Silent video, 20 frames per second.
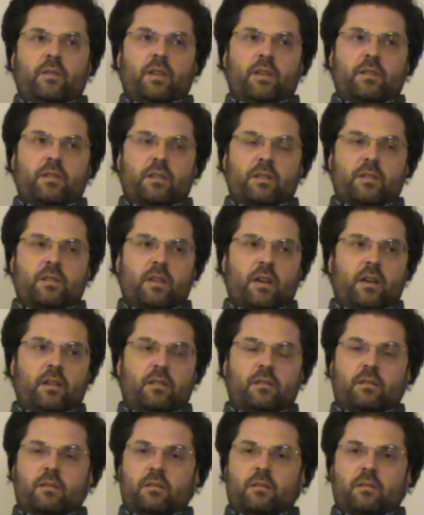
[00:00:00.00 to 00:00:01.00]
That's insight
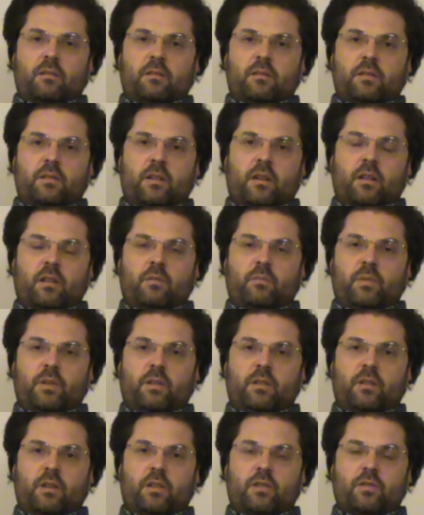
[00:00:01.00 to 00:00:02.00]
style of
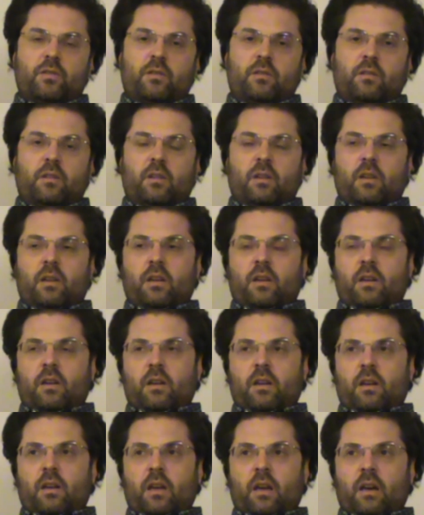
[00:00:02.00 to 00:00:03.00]
meditation.
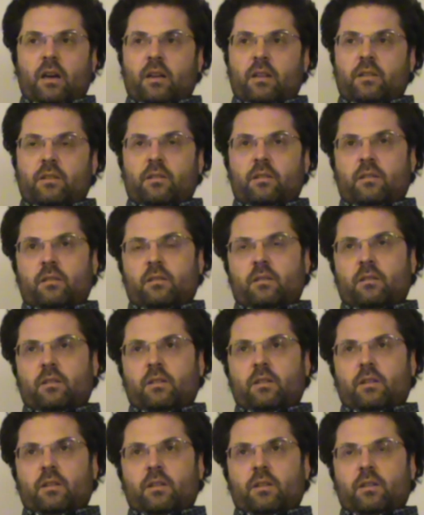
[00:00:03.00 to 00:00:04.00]
And
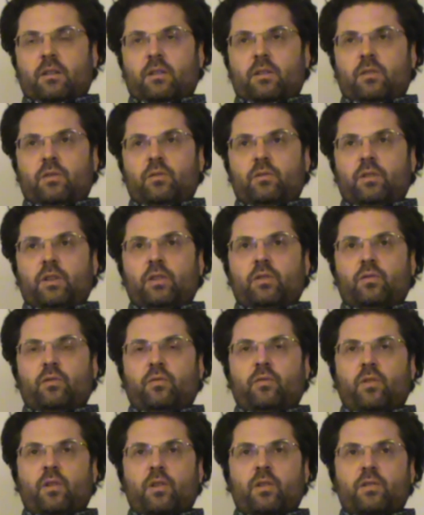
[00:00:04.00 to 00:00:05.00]
you need to
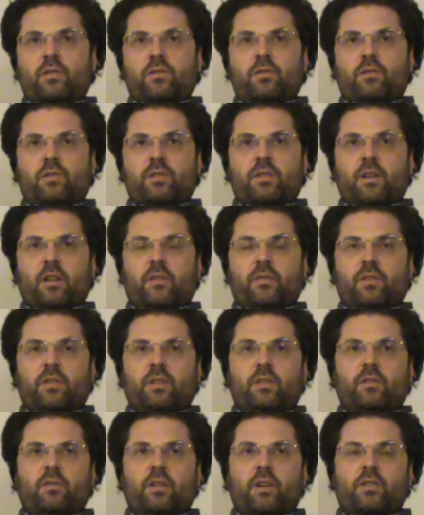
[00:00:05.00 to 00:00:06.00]
focus yourself in
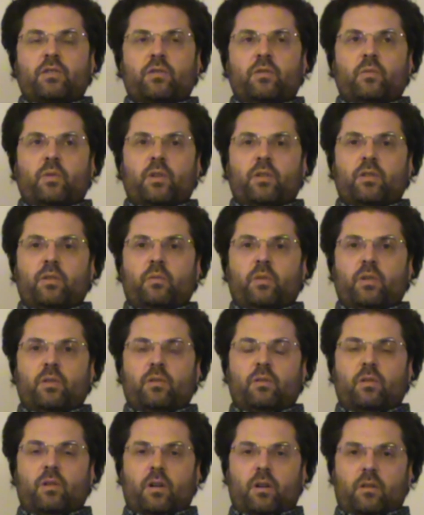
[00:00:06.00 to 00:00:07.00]
the direction where you want to
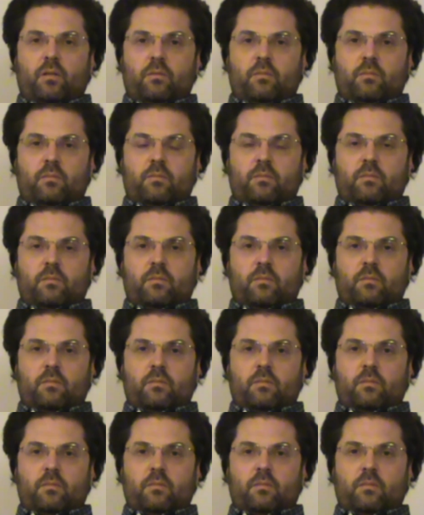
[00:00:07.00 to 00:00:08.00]
go.
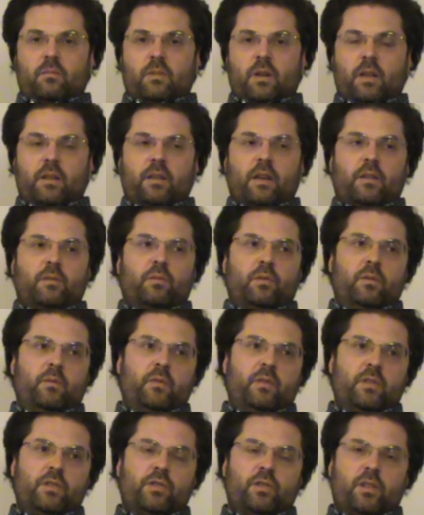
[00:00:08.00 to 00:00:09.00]
And that's with
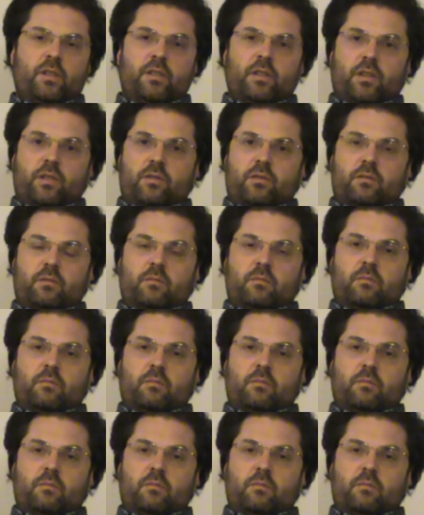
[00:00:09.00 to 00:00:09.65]
visualization.